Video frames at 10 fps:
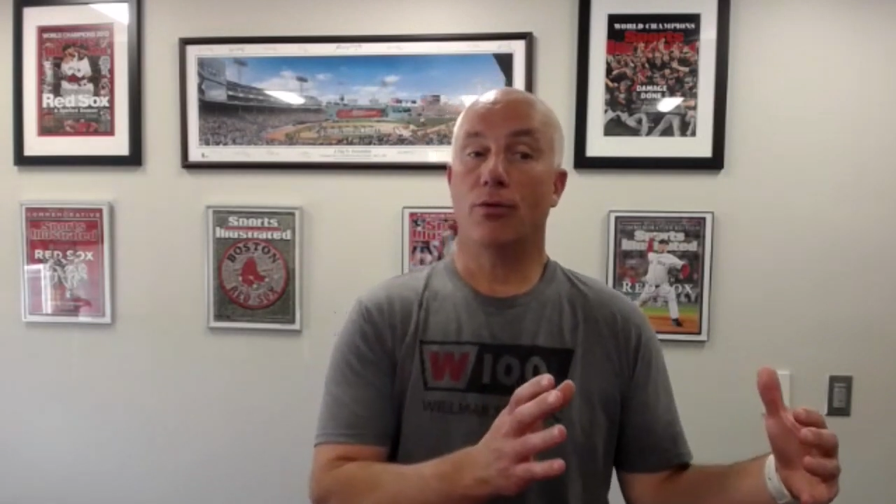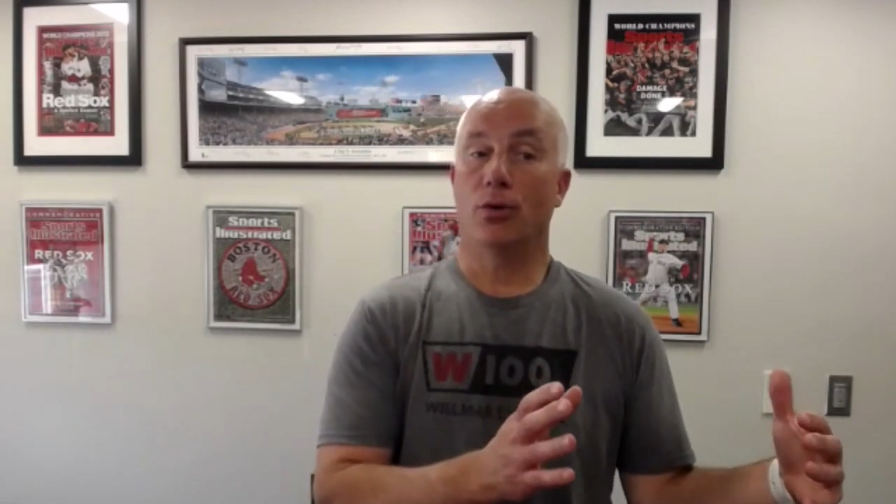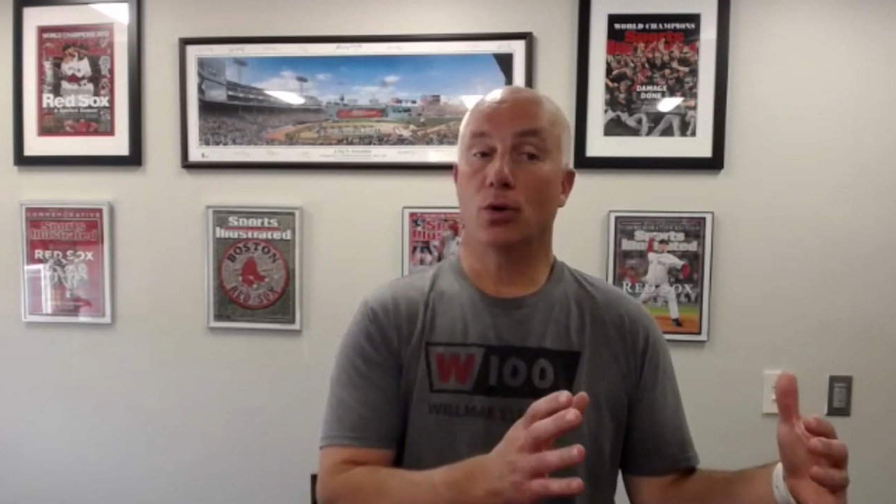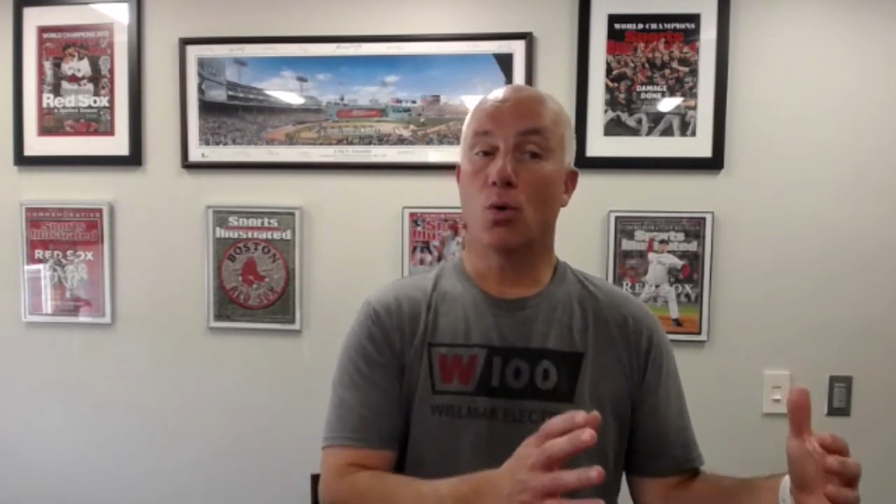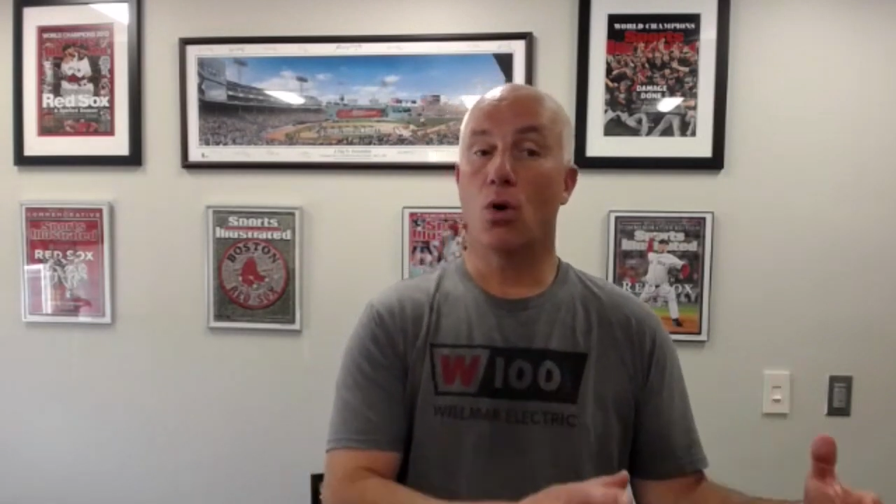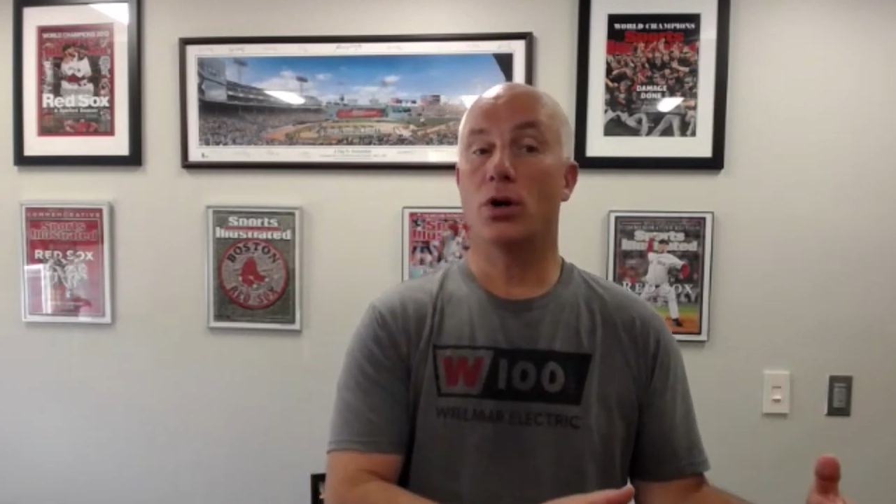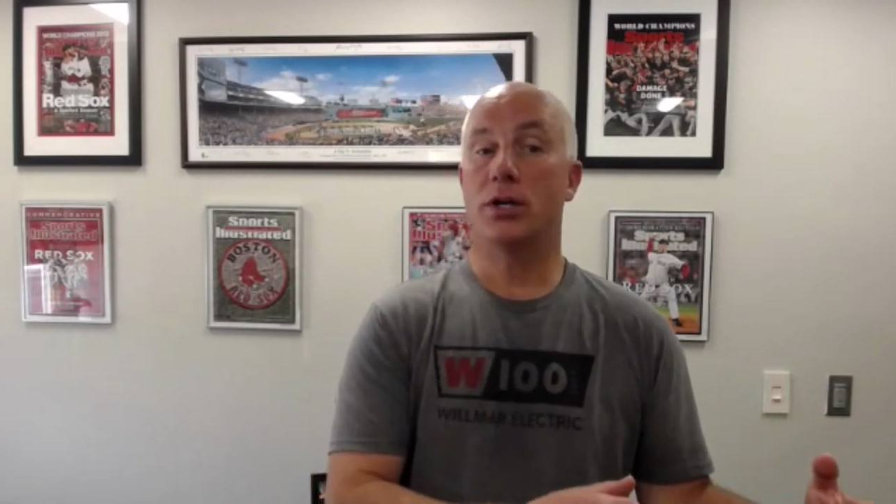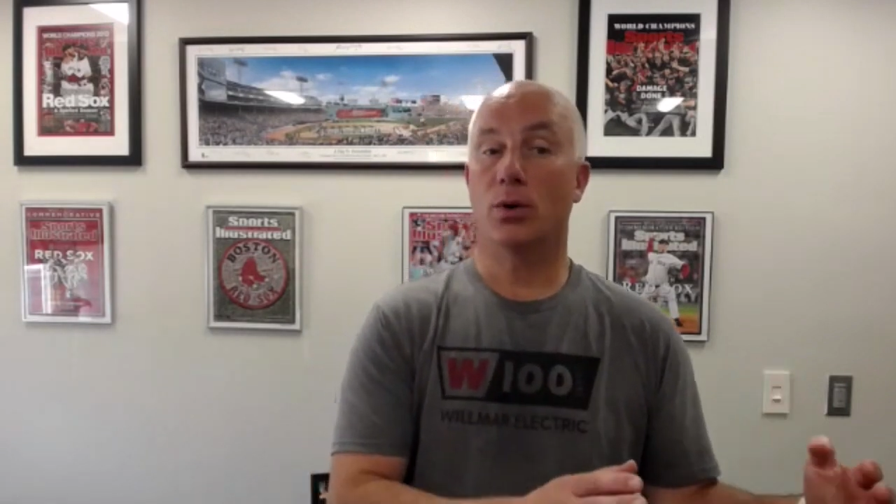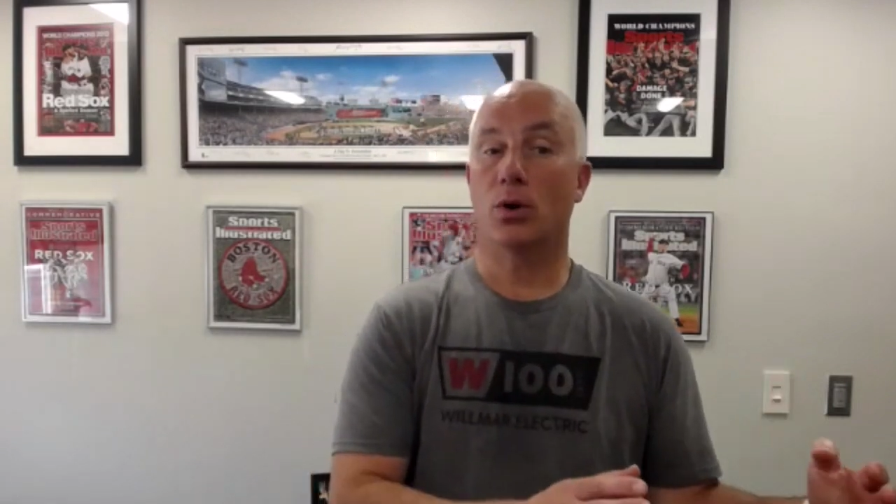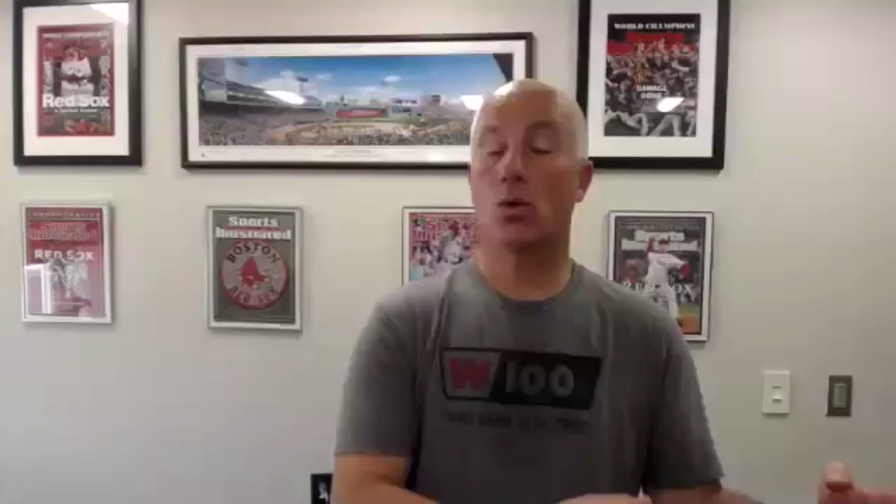for
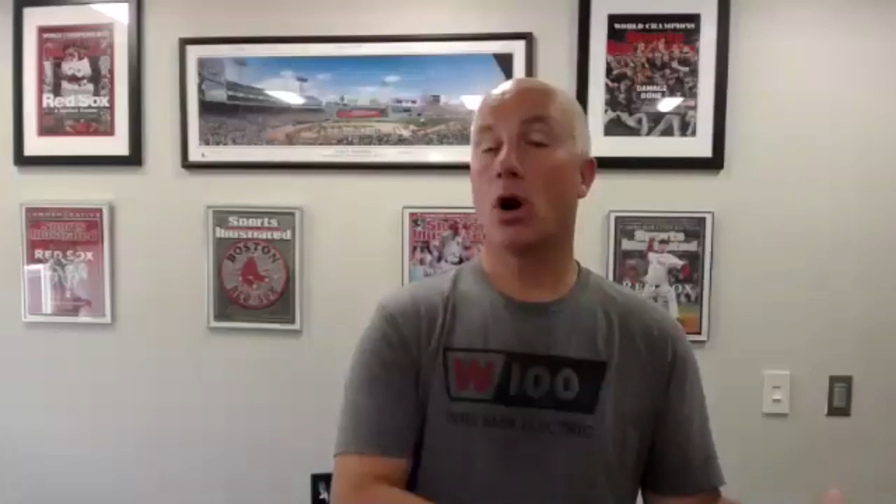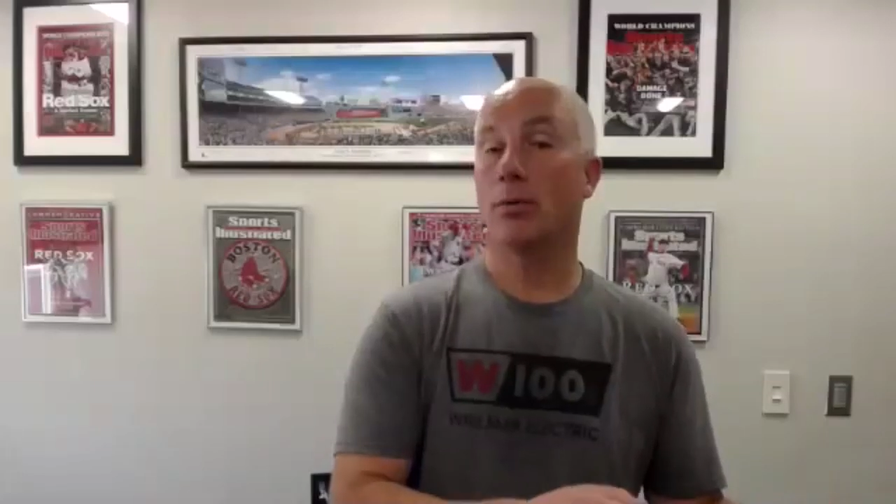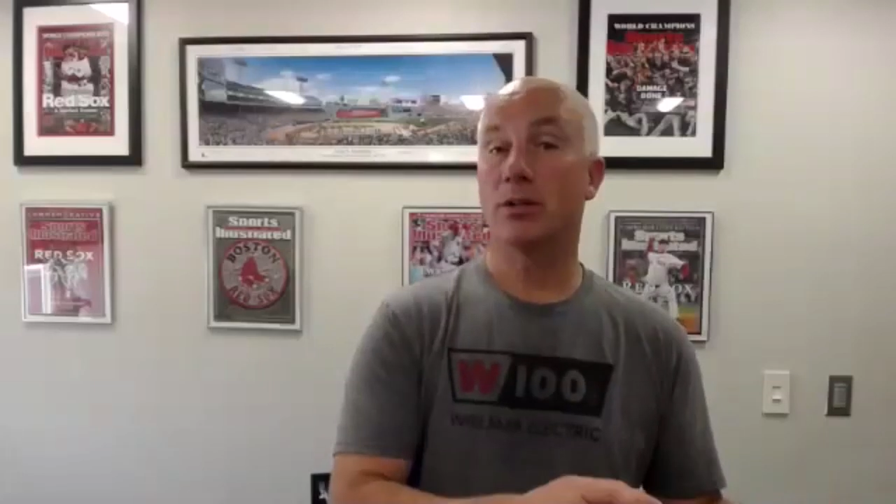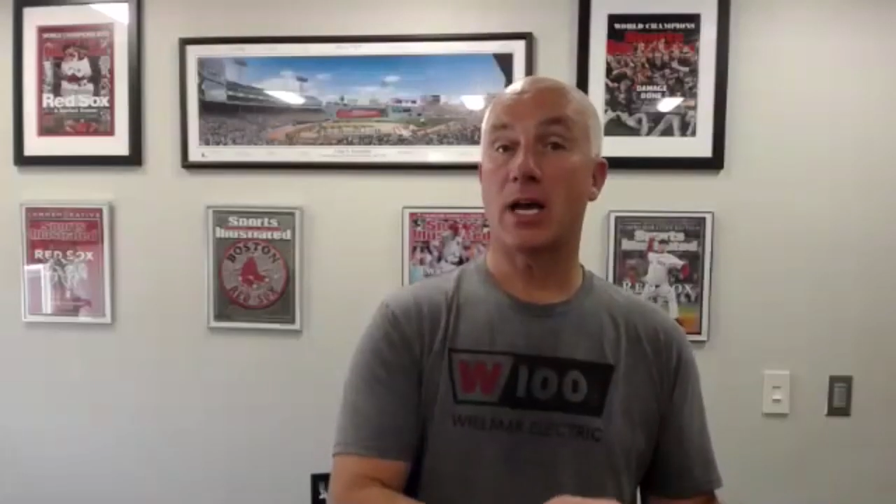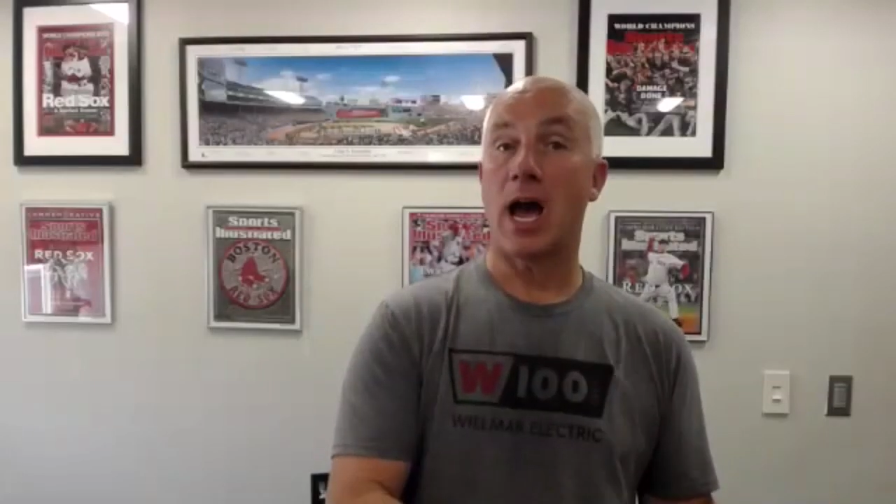quarantine requirements